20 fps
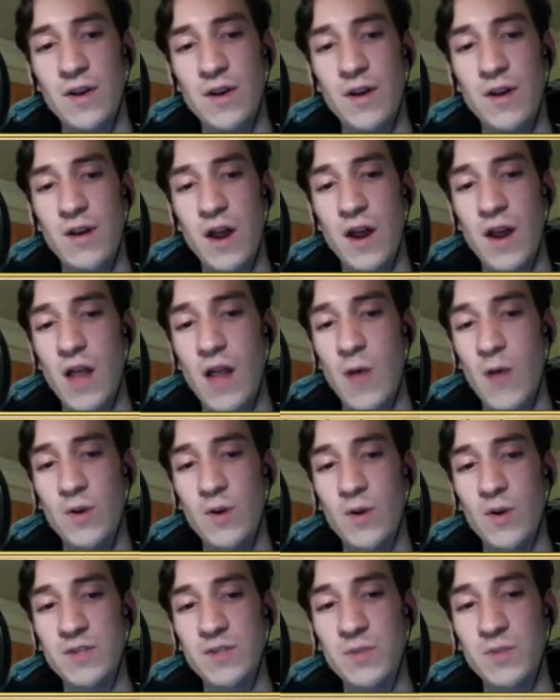Not a lot
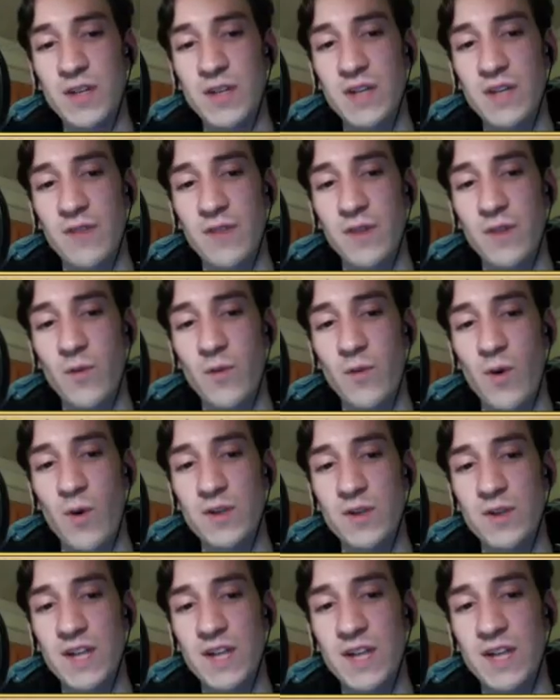worse, but definitely
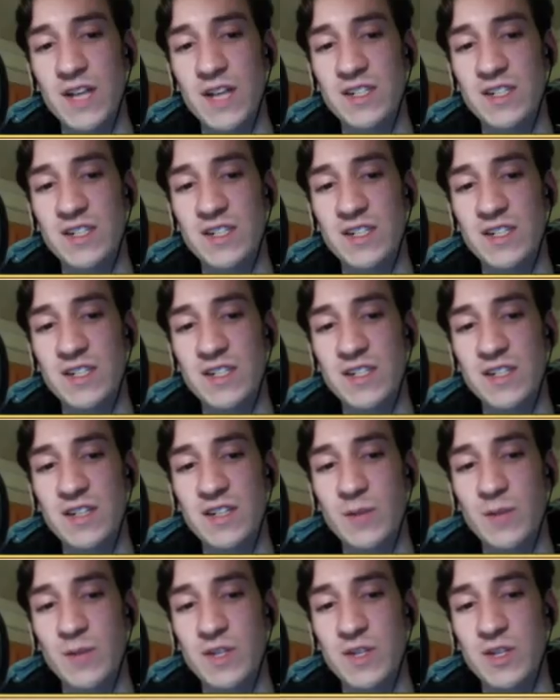worse. I guess we could
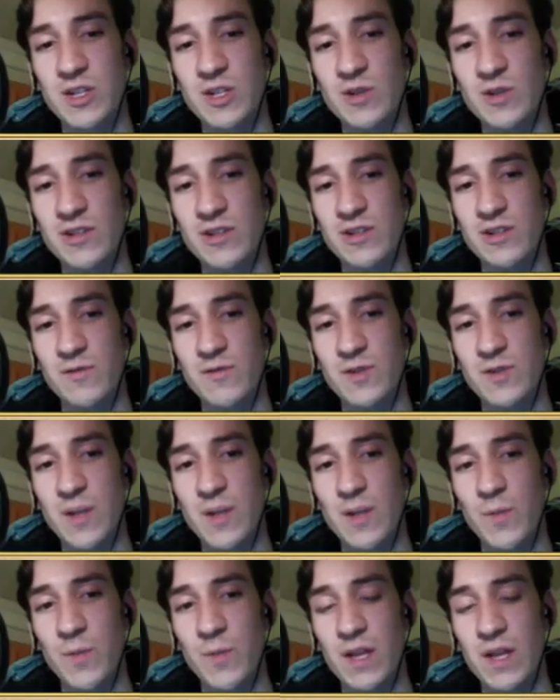substitute this for
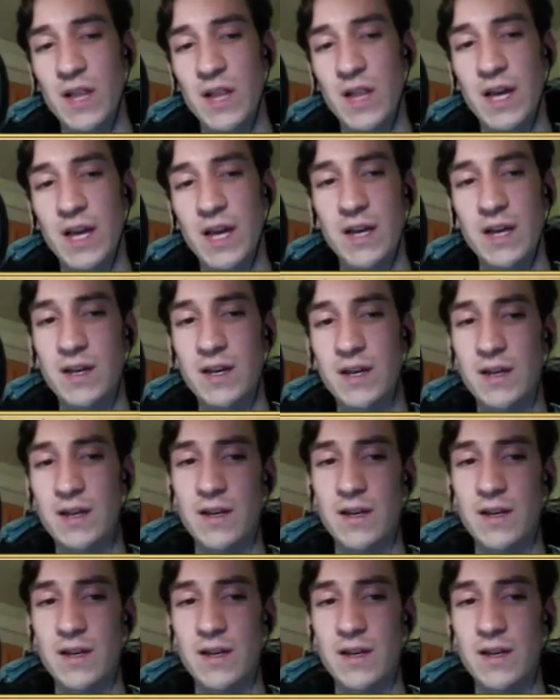something like